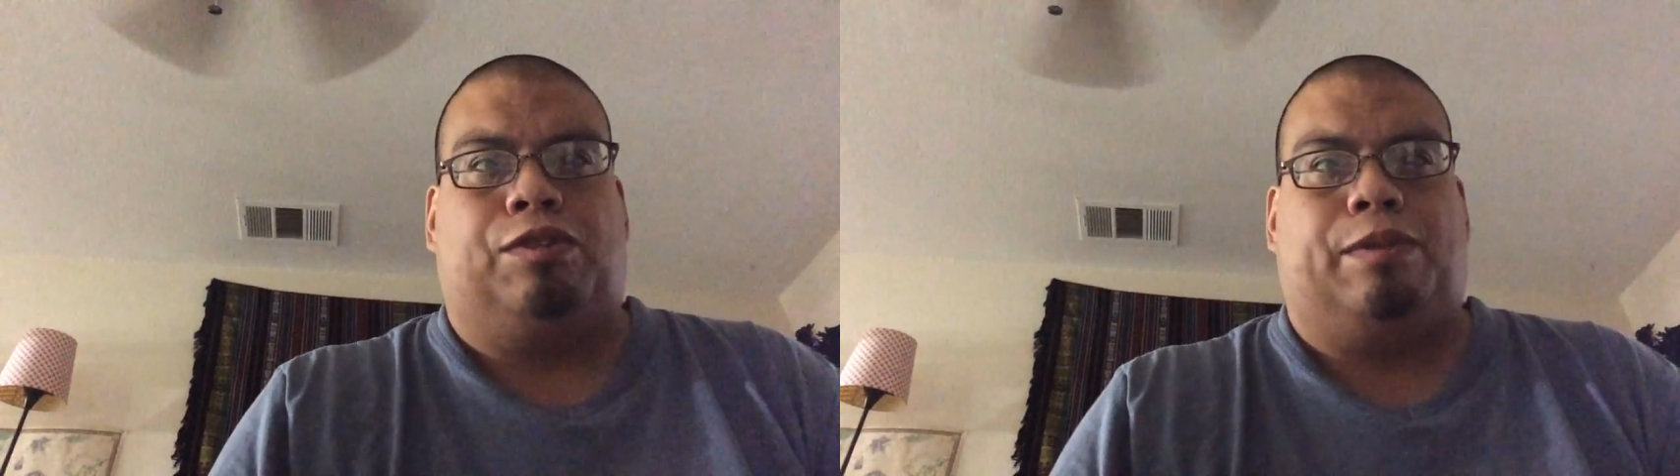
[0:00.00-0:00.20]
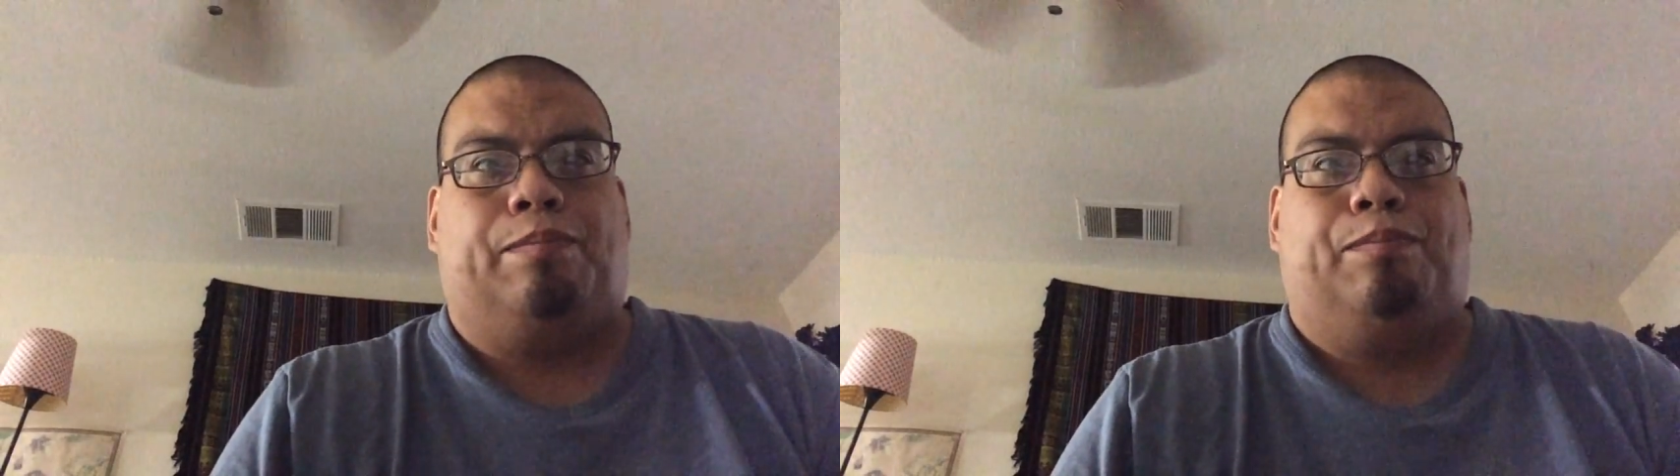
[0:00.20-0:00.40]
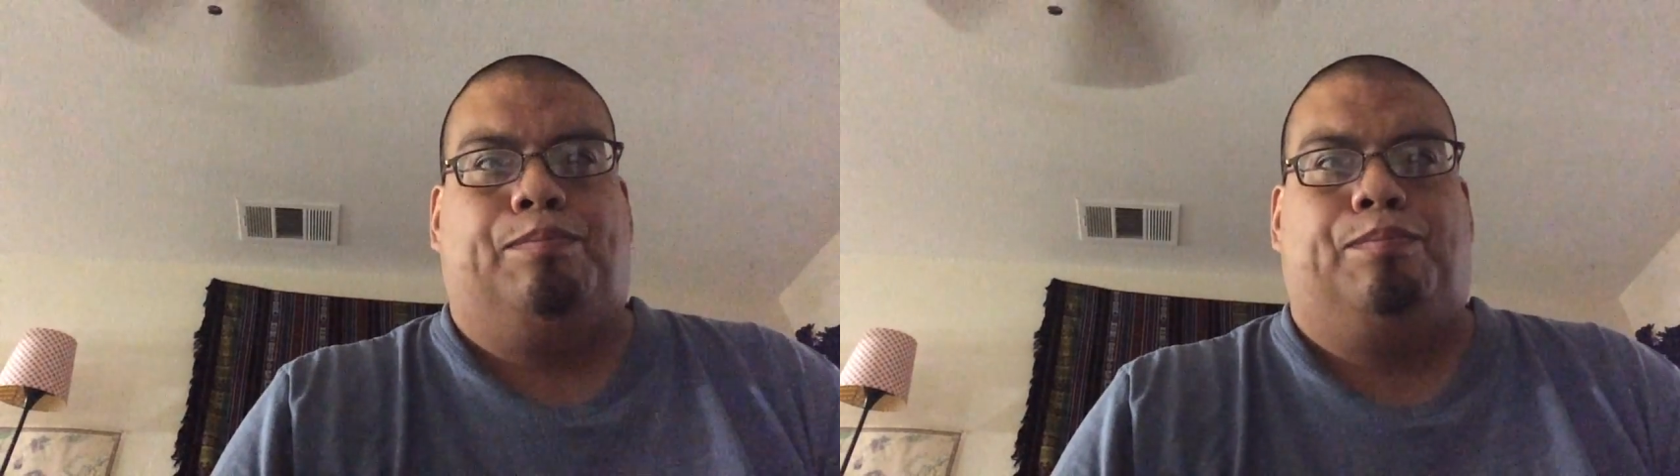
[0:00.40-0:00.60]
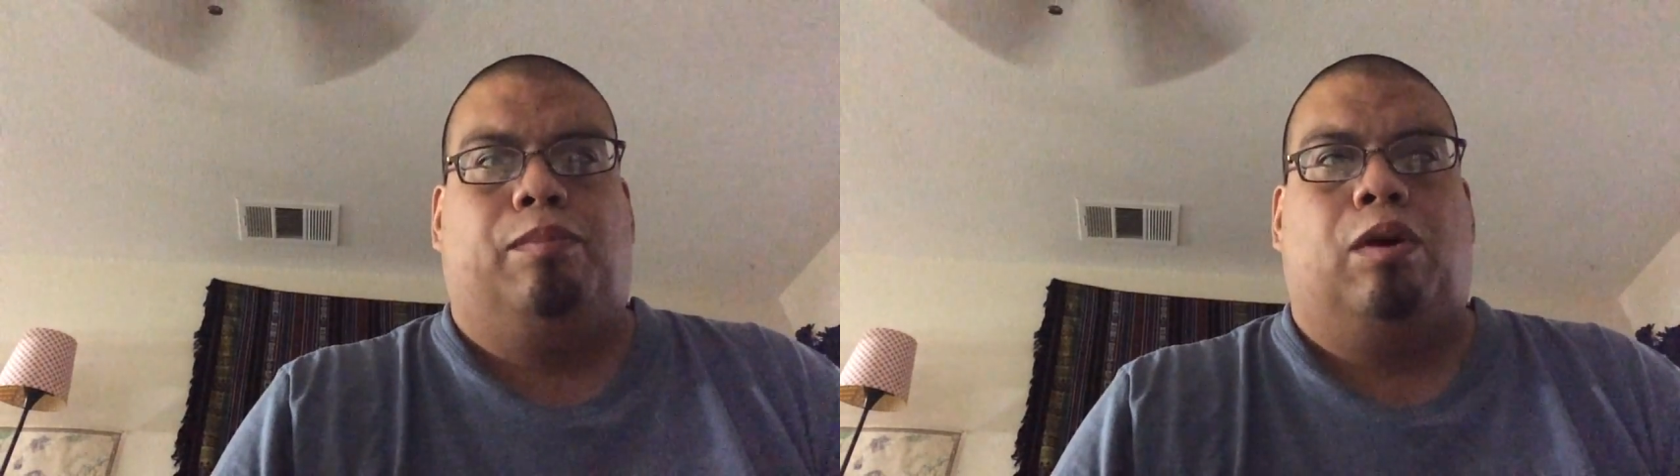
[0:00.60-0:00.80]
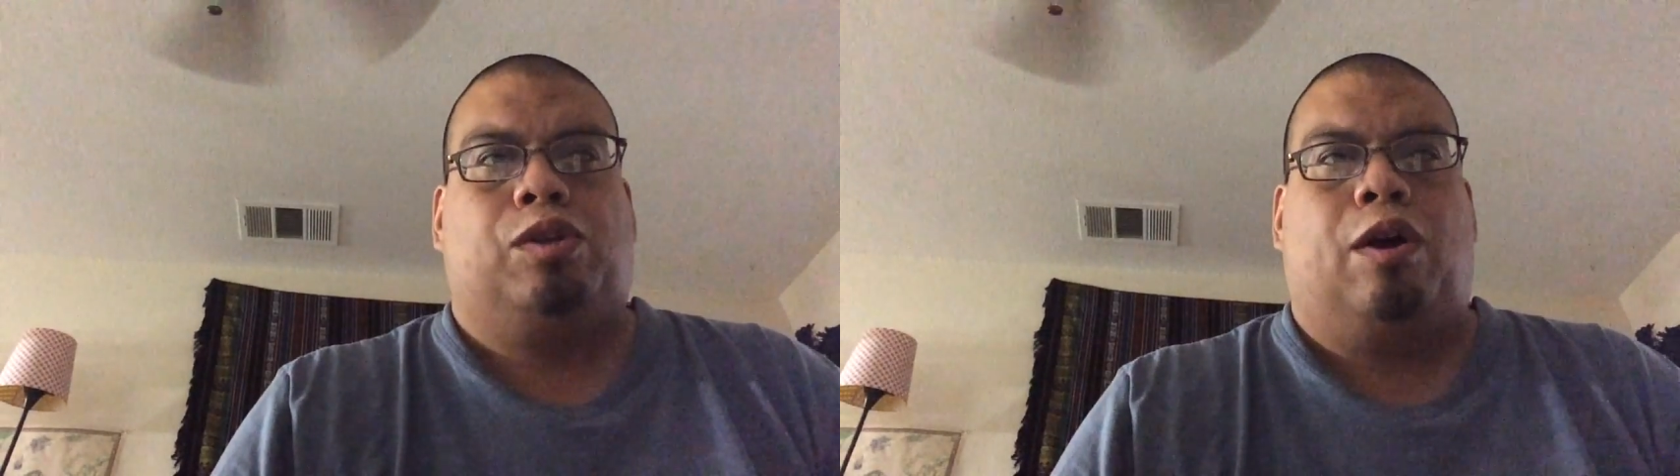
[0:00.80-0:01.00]
was
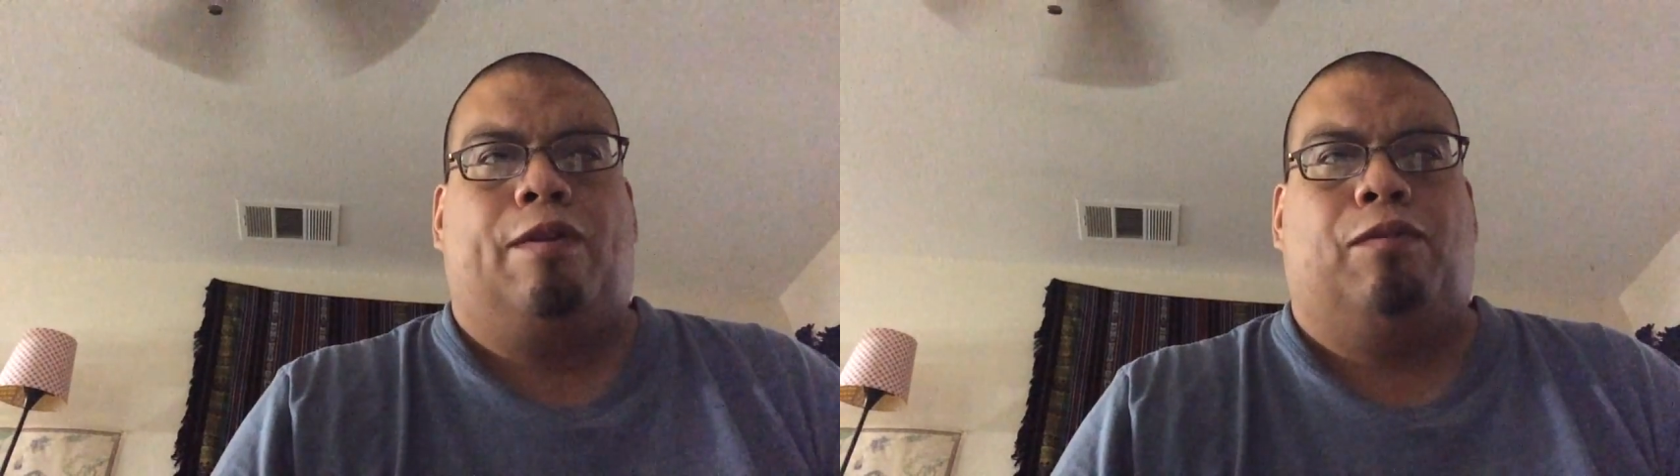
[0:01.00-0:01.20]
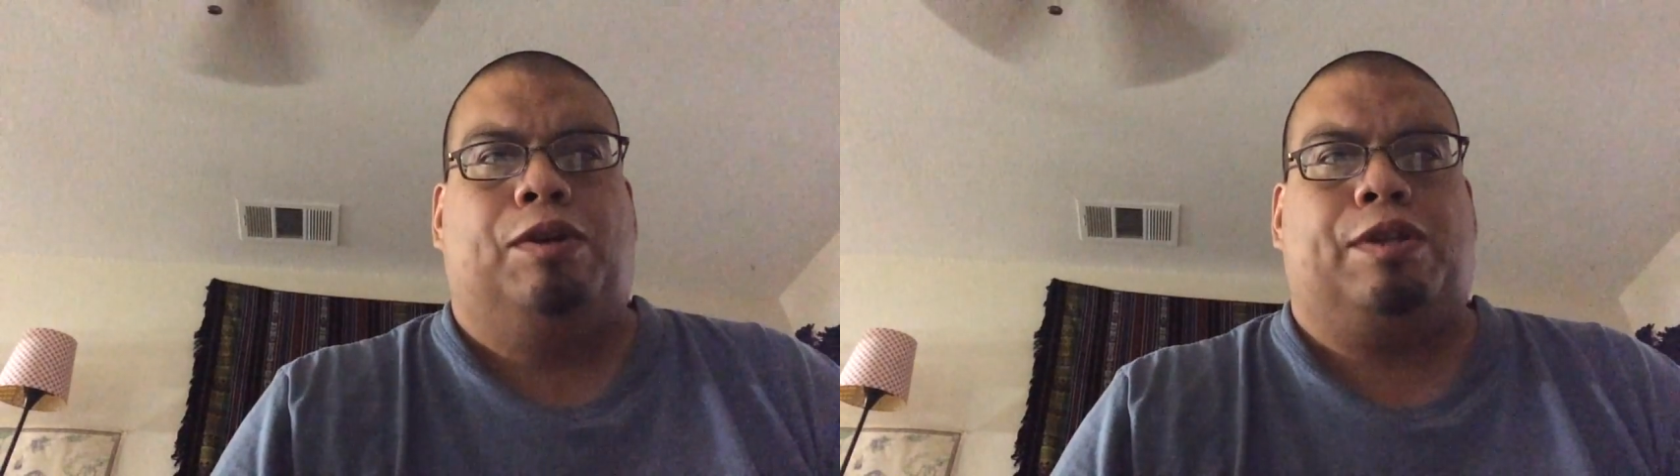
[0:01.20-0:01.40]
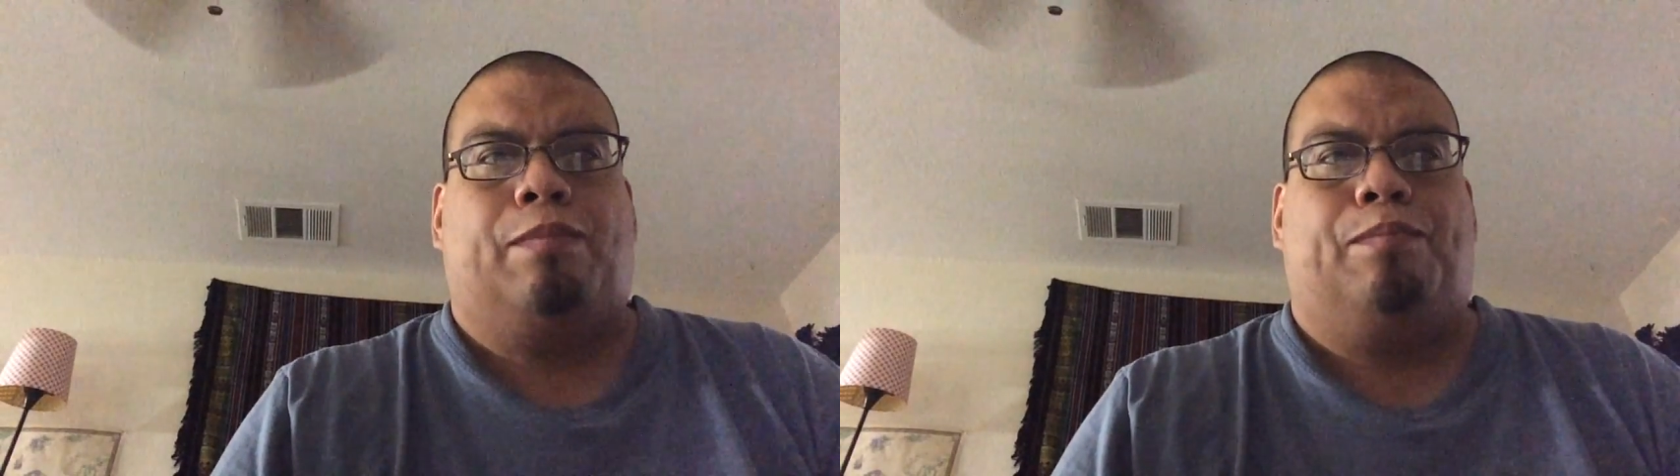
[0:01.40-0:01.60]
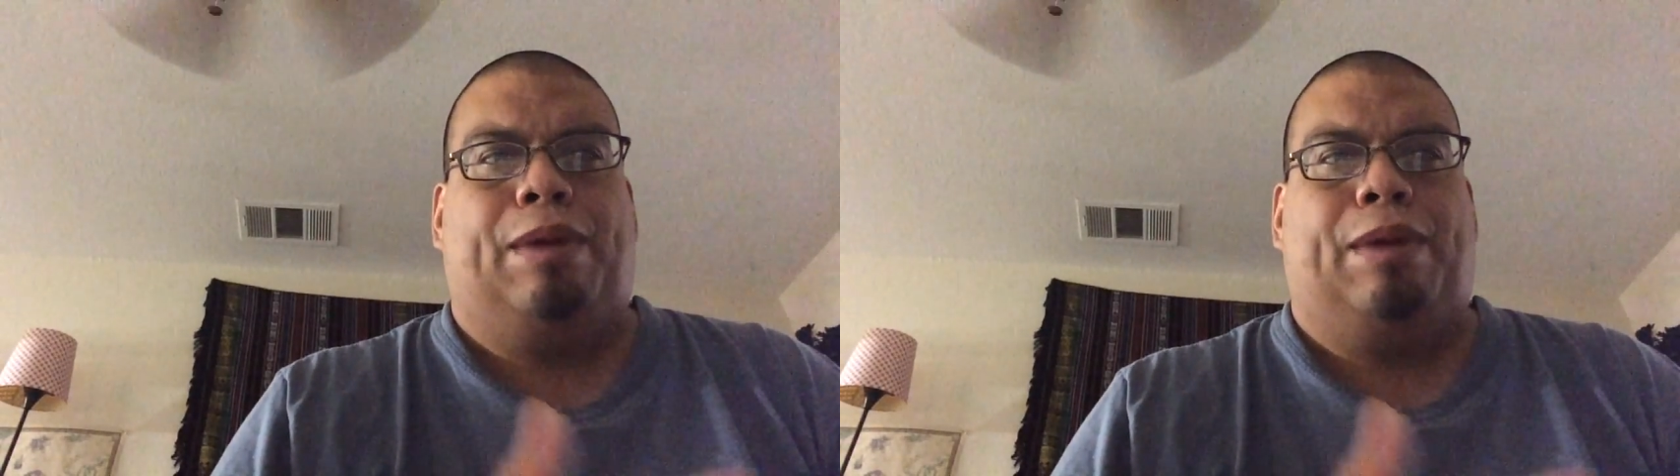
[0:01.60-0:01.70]
a